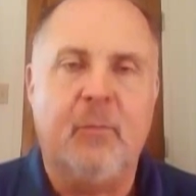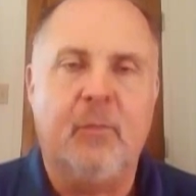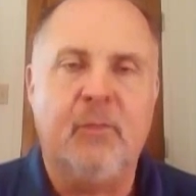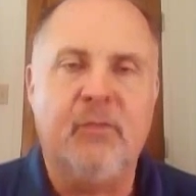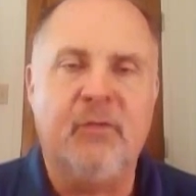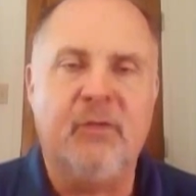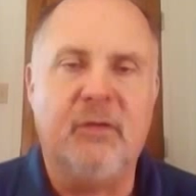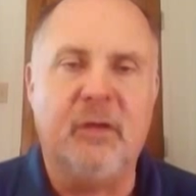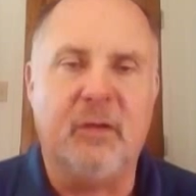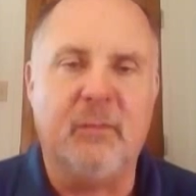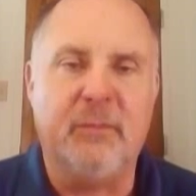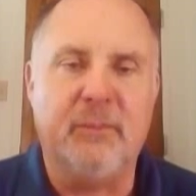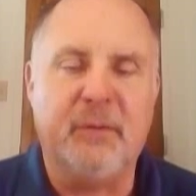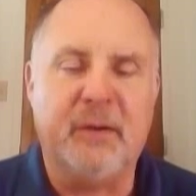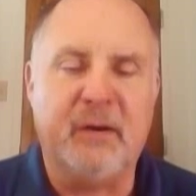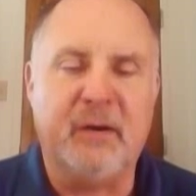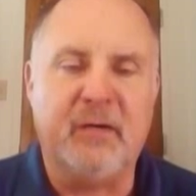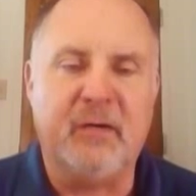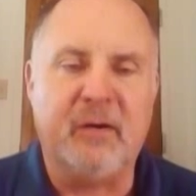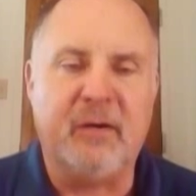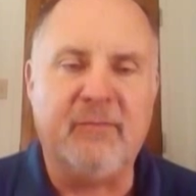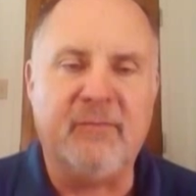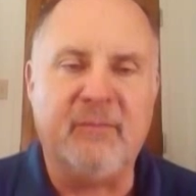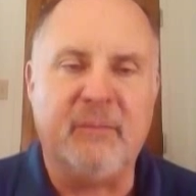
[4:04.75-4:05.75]
When you go to
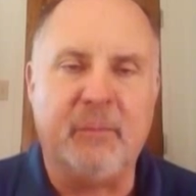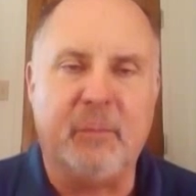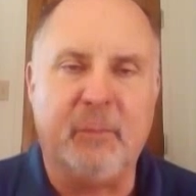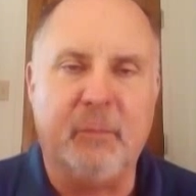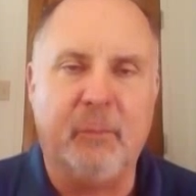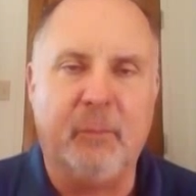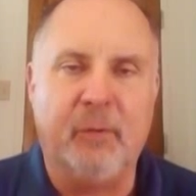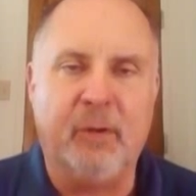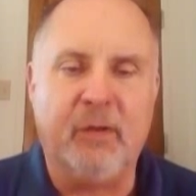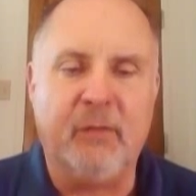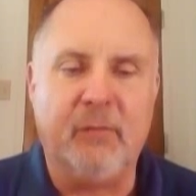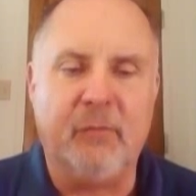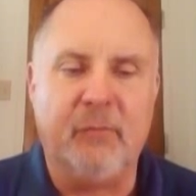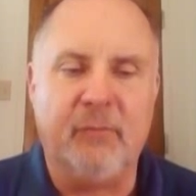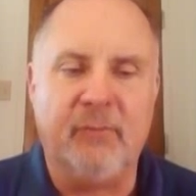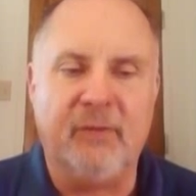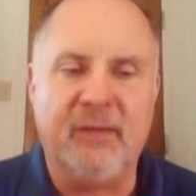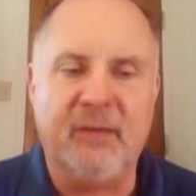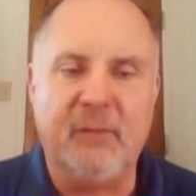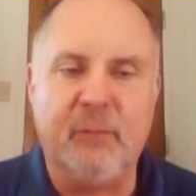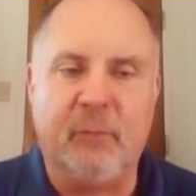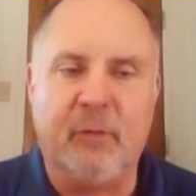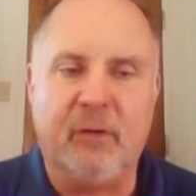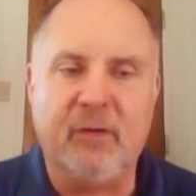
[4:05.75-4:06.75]
paragraph number 1,
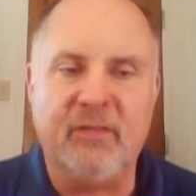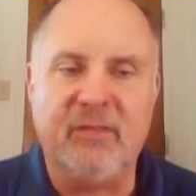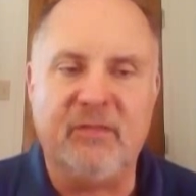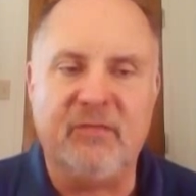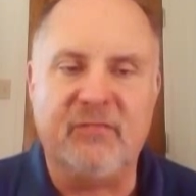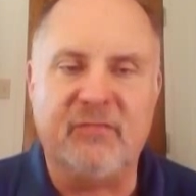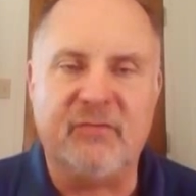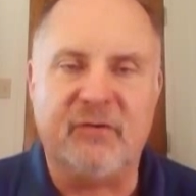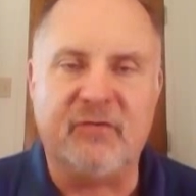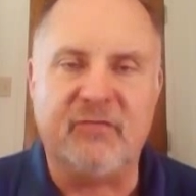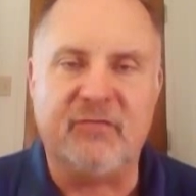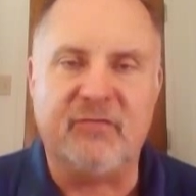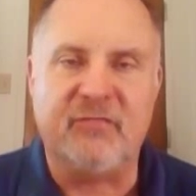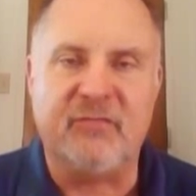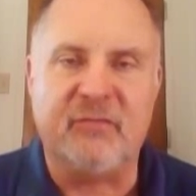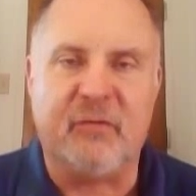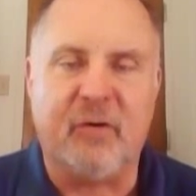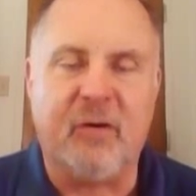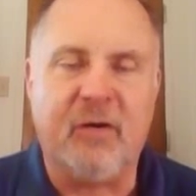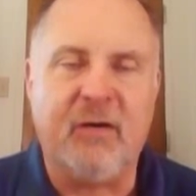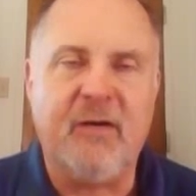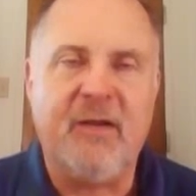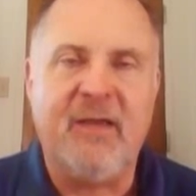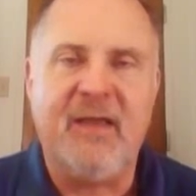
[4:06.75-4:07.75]
read what the instructions
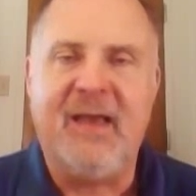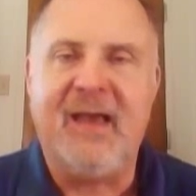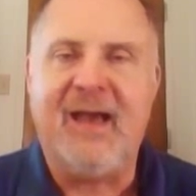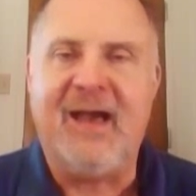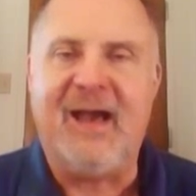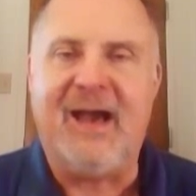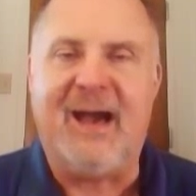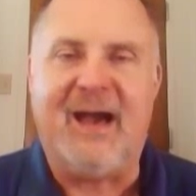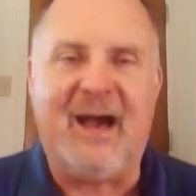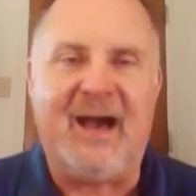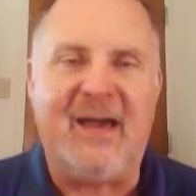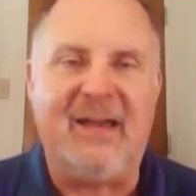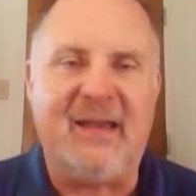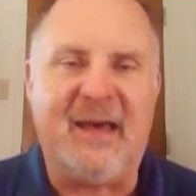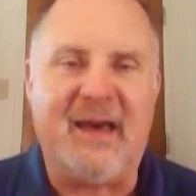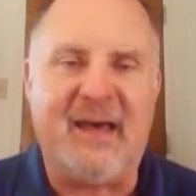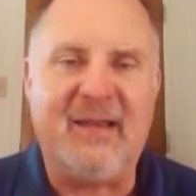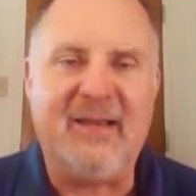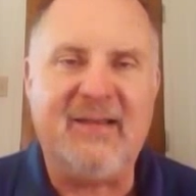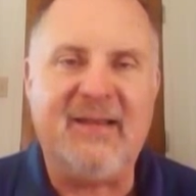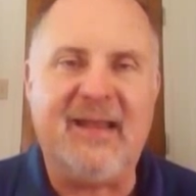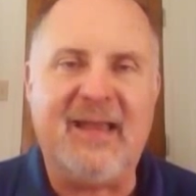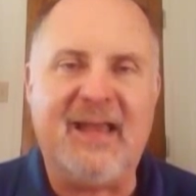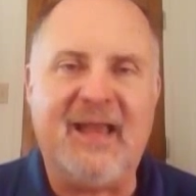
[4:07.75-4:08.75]
are,
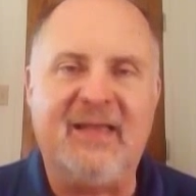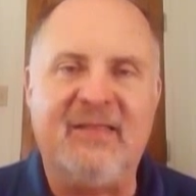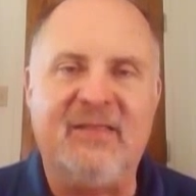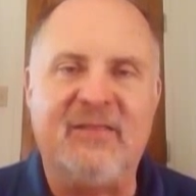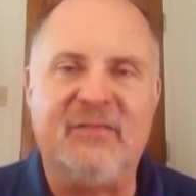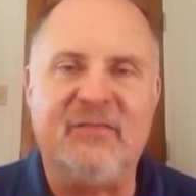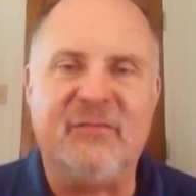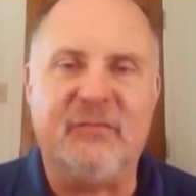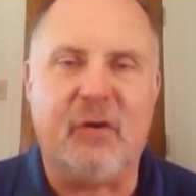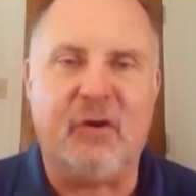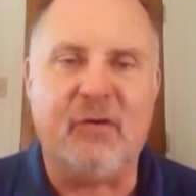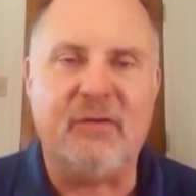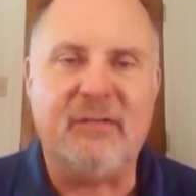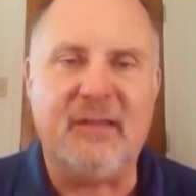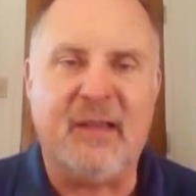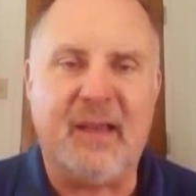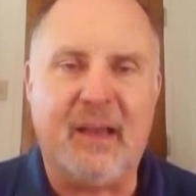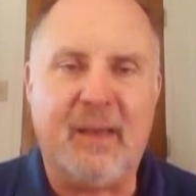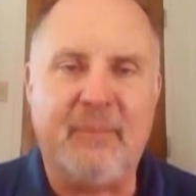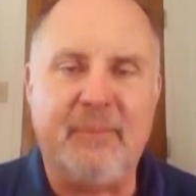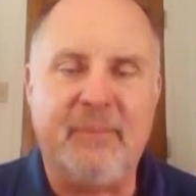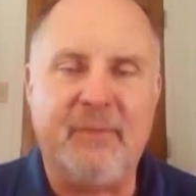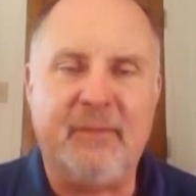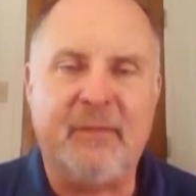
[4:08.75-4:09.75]
highlight it, and then start
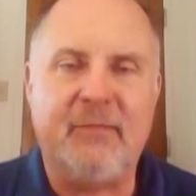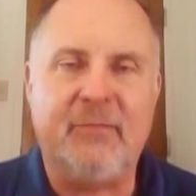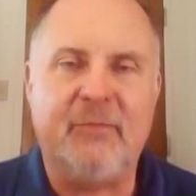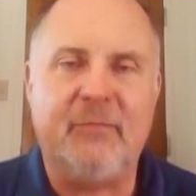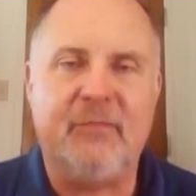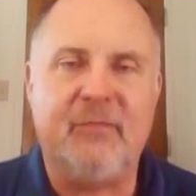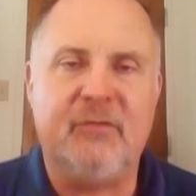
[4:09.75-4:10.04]
typing.